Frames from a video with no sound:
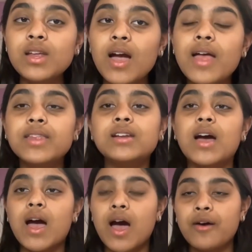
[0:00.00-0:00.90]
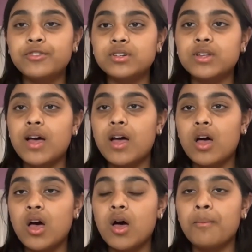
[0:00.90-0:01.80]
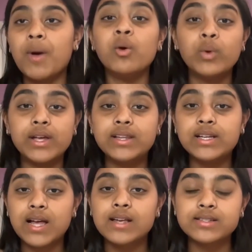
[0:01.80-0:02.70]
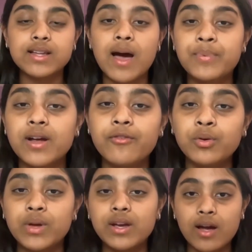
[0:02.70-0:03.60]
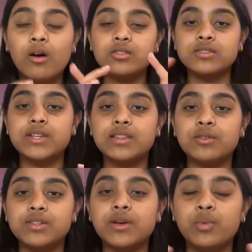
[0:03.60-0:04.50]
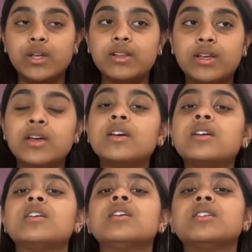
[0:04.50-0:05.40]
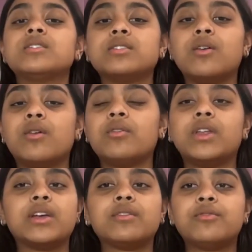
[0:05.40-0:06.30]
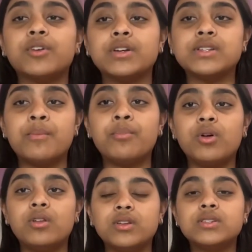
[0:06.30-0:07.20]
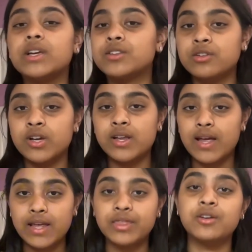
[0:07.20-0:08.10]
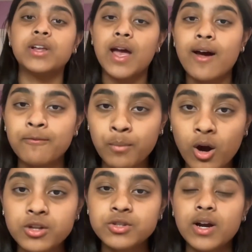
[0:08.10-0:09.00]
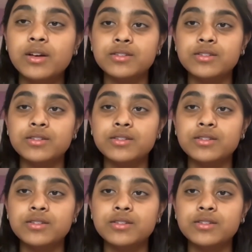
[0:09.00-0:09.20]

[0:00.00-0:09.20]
And then after that, my weekly classes that happen every week, I also set those like weekly. So like for example, 6:30 to 8:30 I have mock trial.